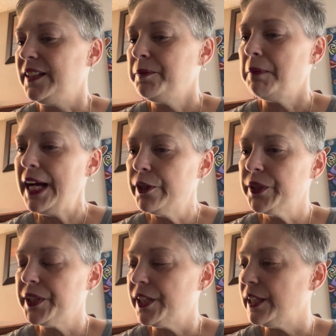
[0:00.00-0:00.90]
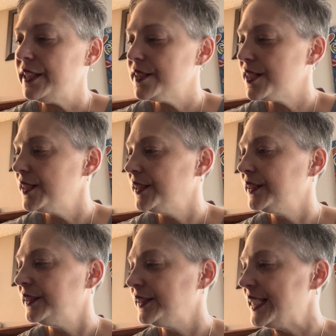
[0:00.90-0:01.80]
microcurrent,
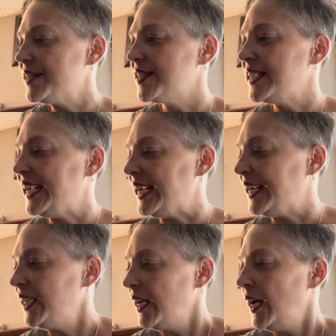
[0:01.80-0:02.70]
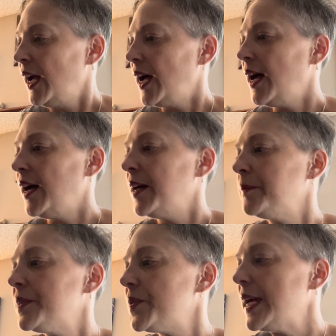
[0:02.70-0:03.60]
let's see.
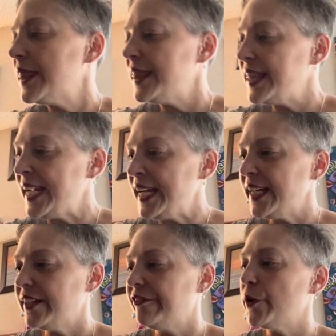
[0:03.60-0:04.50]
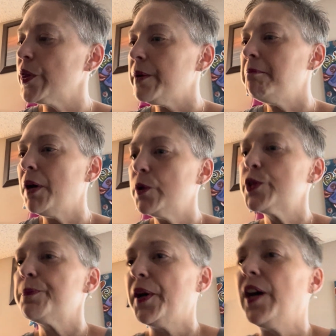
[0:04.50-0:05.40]
So I think for the
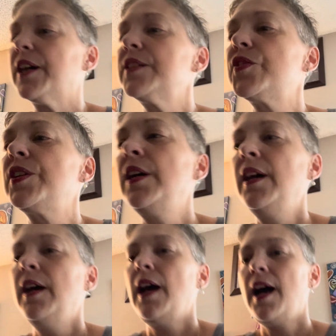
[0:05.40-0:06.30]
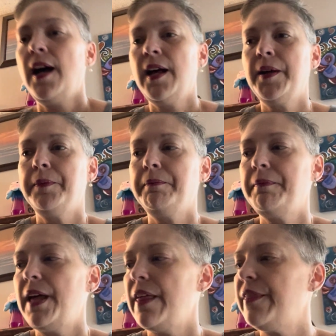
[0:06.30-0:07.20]
most part,
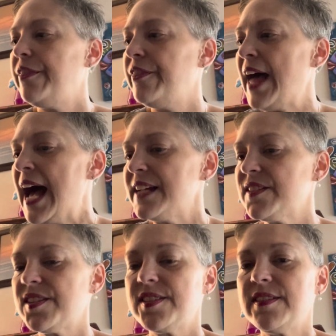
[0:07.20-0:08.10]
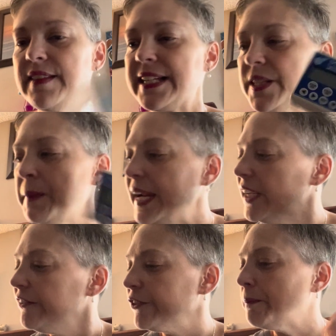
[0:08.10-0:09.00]
that's my
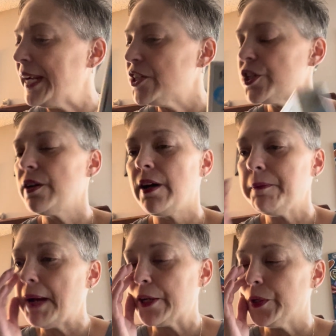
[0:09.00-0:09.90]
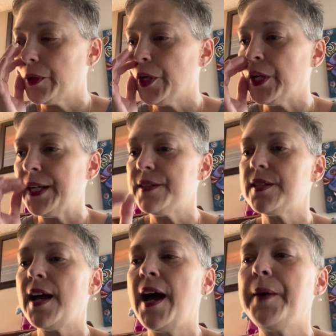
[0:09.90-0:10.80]
information on
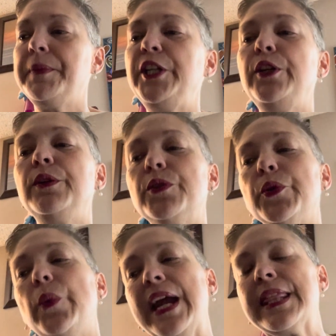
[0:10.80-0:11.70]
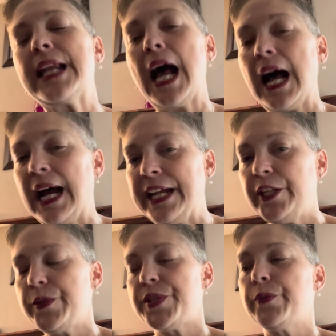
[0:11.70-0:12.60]
microcurrent. The way that I
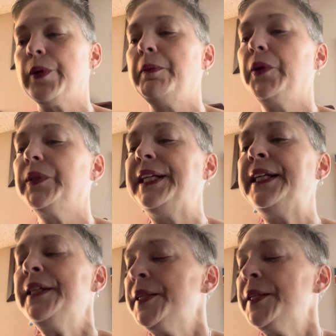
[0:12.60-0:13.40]
use it remotely,